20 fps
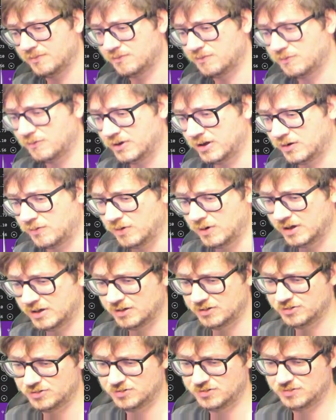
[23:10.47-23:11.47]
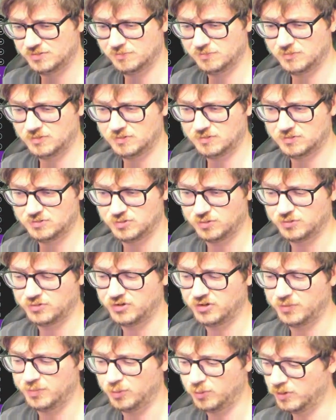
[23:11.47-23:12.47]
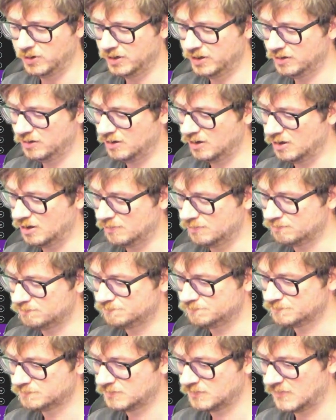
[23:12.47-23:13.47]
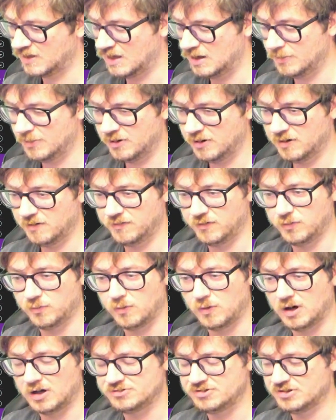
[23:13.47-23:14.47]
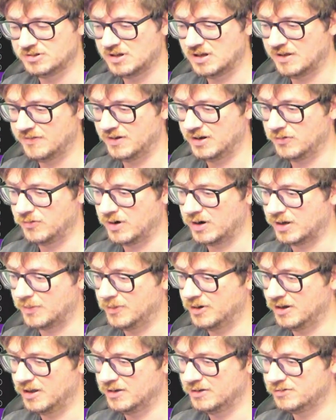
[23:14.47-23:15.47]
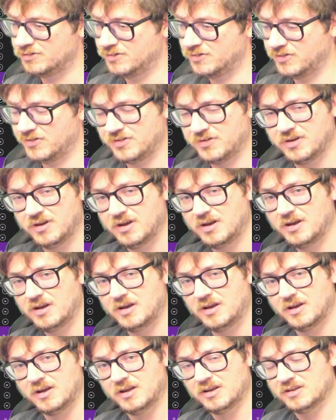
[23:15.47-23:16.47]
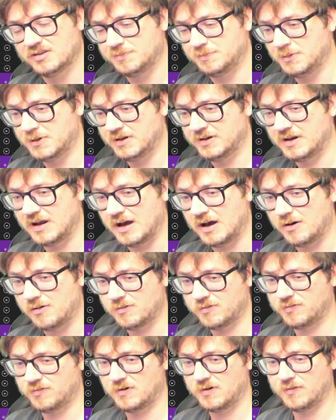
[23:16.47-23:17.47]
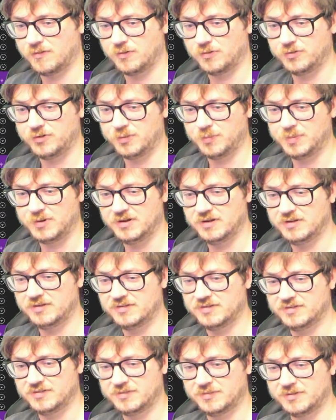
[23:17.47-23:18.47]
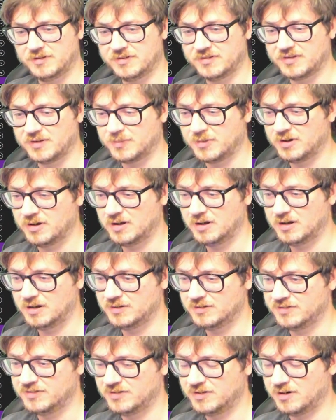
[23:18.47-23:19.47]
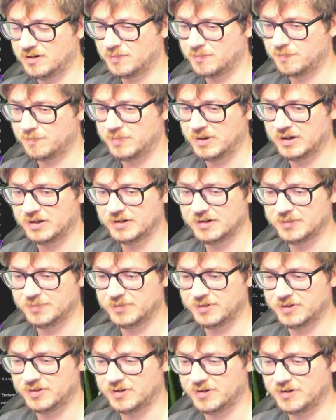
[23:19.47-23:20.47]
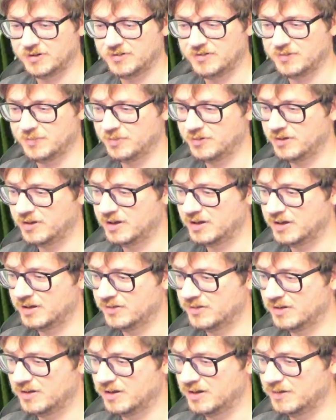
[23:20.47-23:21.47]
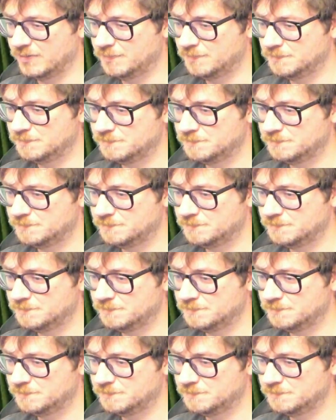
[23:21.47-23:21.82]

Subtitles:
Really quick and short to the point. Anybody of you watching have any recommendations? Speak now or forever hold your peace, because I'm gonna start picking up the cards and playing online.